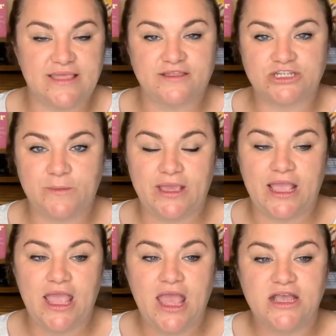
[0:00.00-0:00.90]
and the
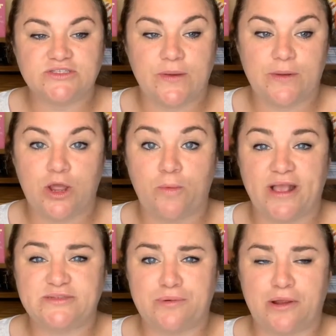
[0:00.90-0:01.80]
shipping so I would know
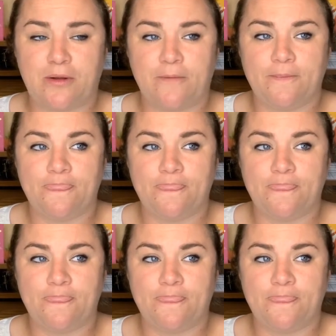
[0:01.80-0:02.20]
price per